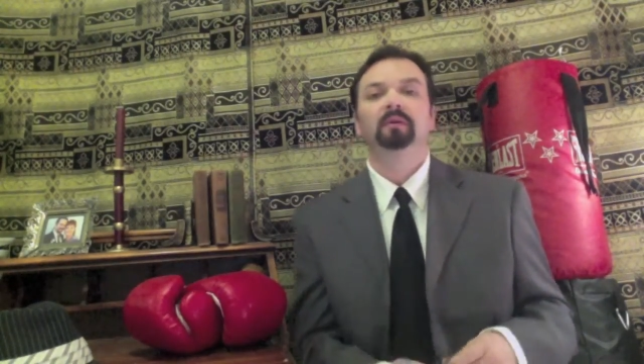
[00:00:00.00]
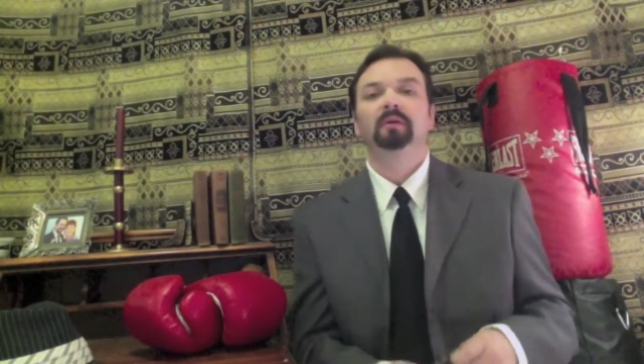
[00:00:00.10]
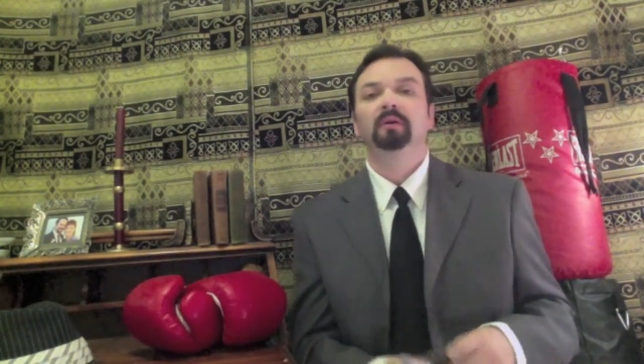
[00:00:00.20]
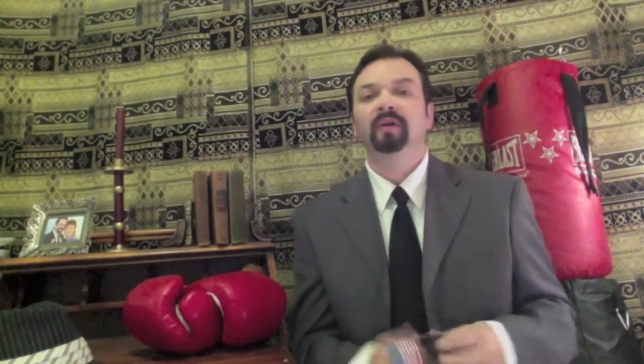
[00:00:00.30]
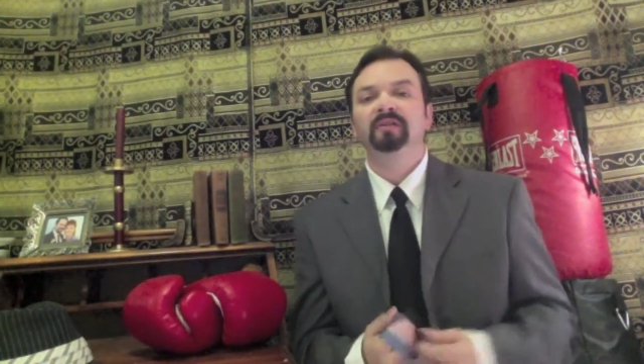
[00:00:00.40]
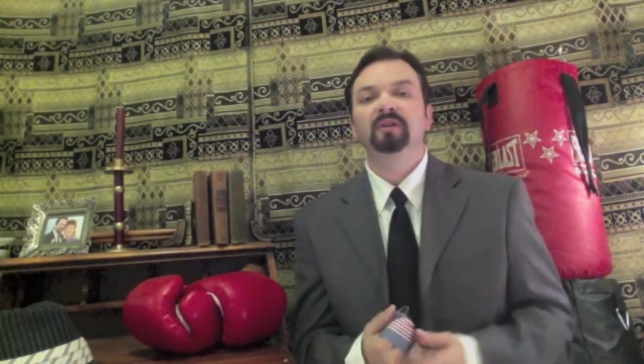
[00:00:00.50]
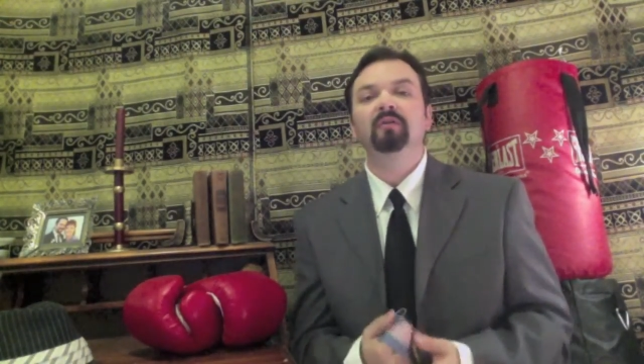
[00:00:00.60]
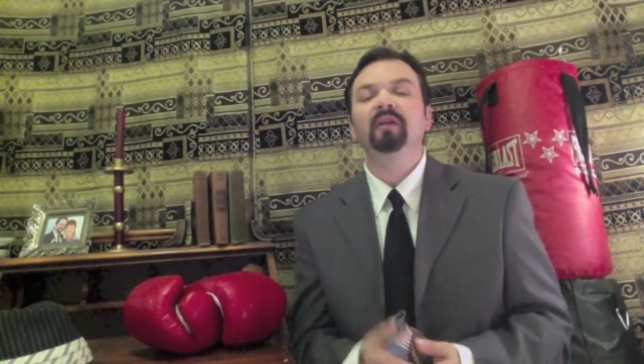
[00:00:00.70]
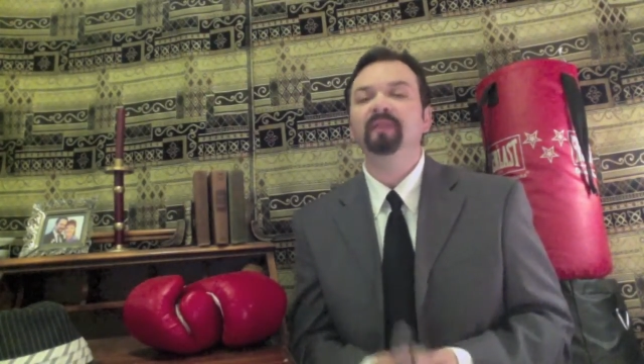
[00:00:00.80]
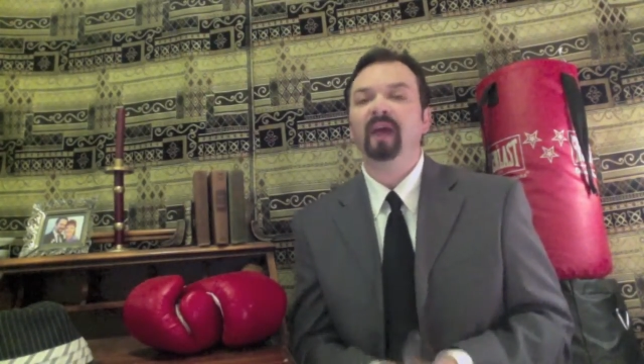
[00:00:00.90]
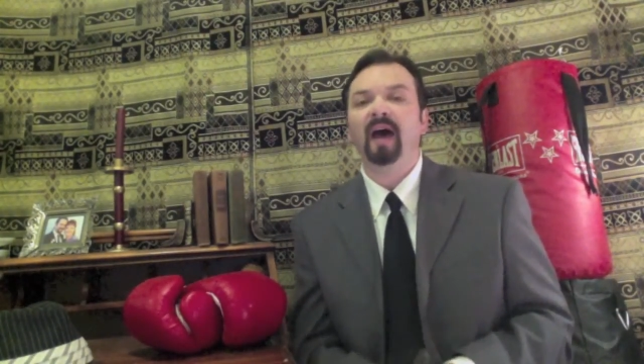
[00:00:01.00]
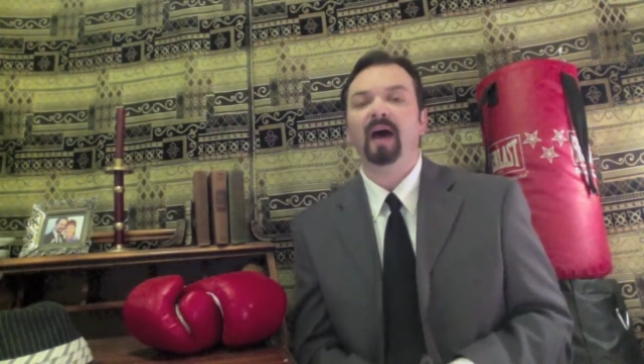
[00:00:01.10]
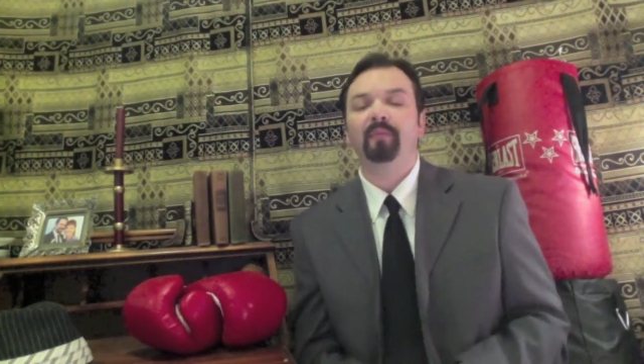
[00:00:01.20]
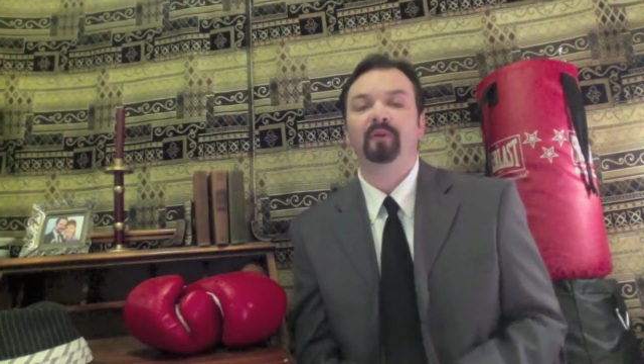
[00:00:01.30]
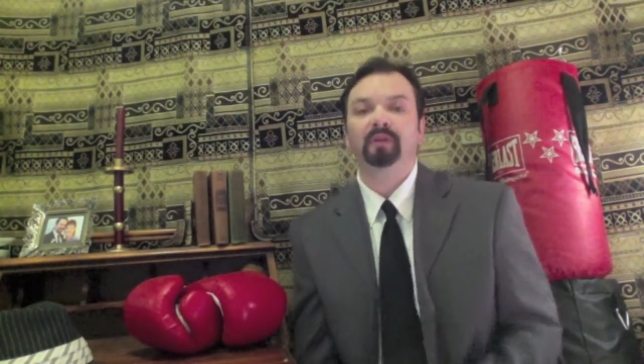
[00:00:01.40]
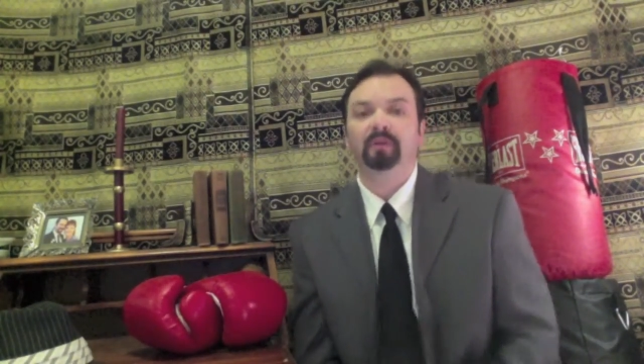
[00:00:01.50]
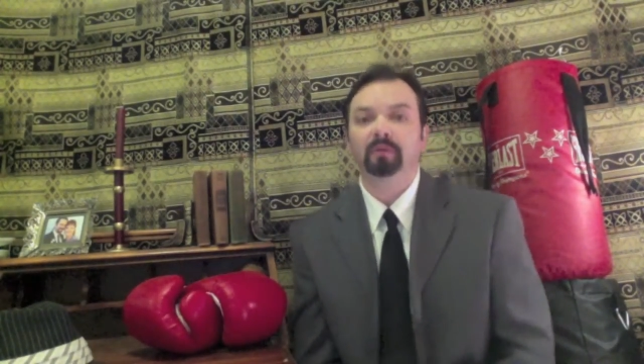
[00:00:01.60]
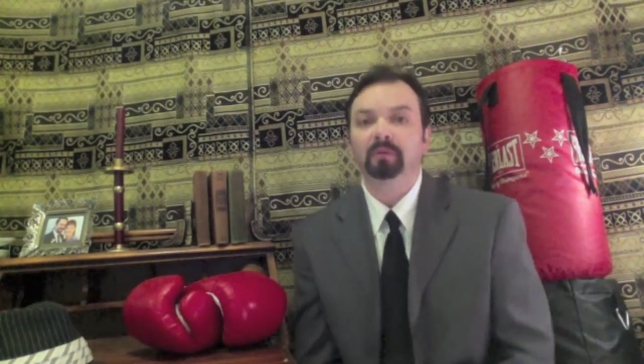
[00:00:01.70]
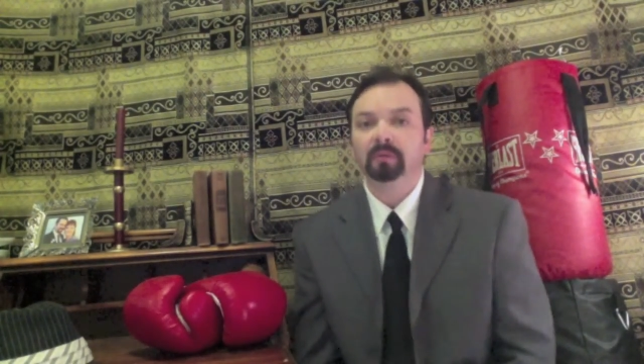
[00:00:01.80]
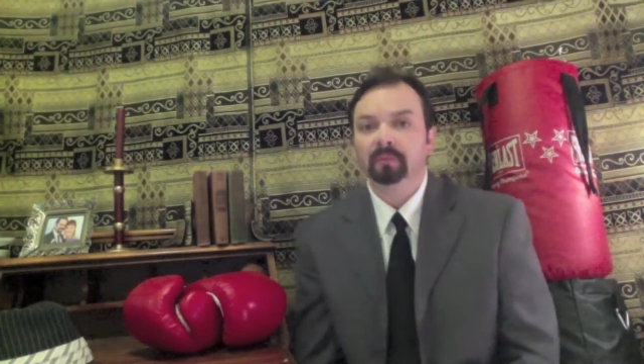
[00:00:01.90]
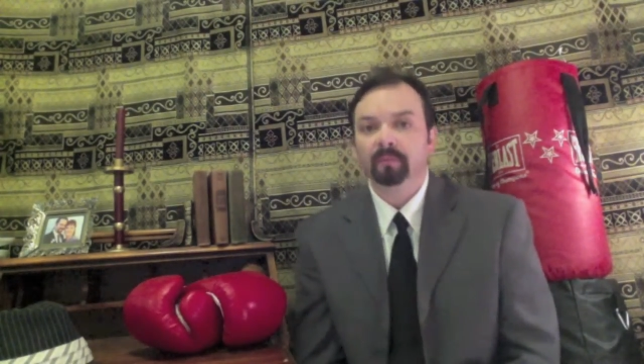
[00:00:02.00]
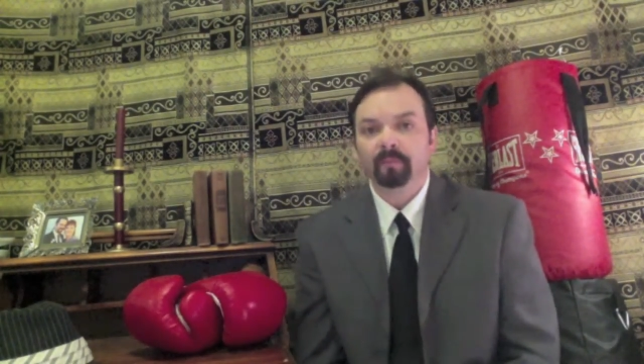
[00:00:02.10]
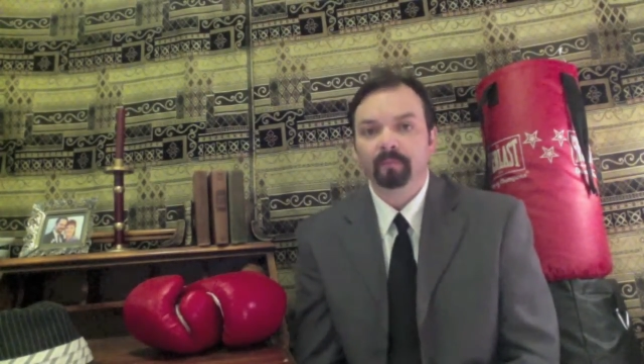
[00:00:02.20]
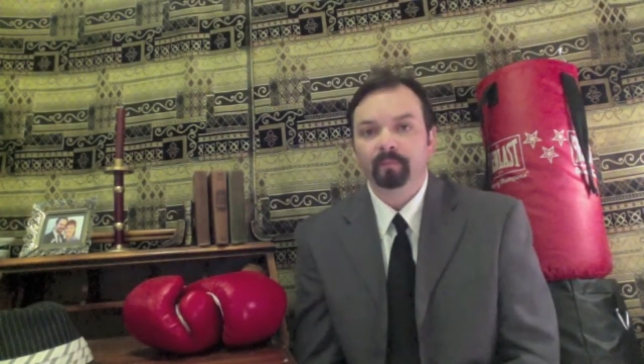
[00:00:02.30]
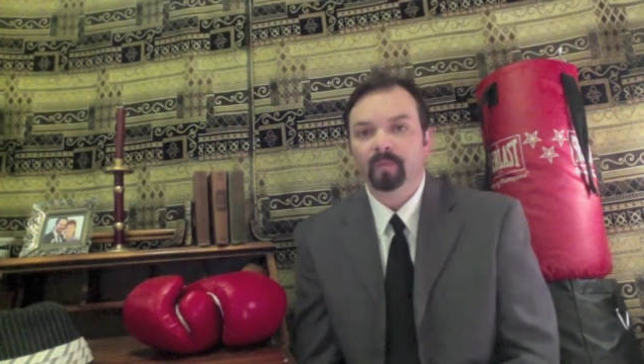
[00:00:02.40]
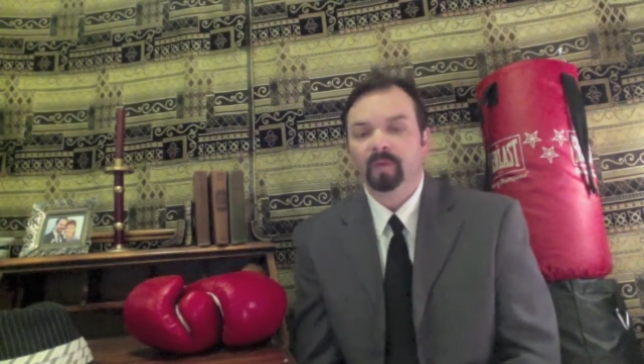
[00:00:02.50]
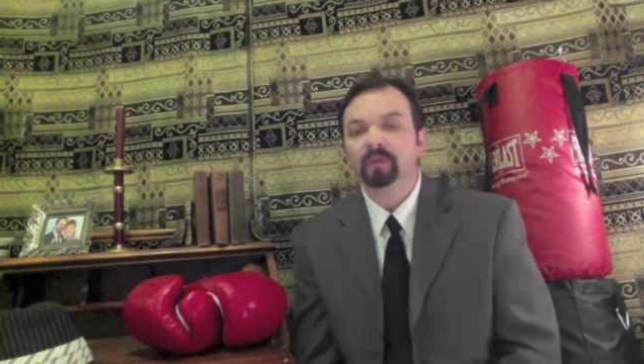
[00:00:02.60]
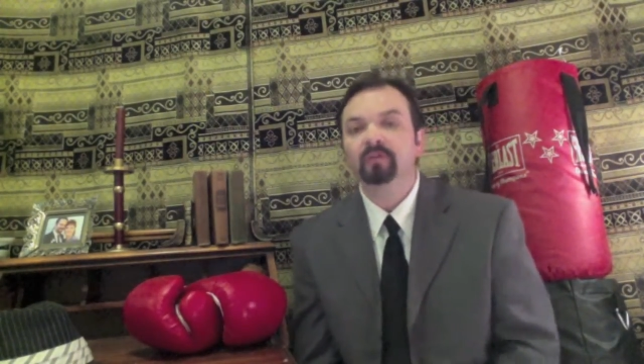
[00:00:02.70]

Okay, don't let that happen to you. You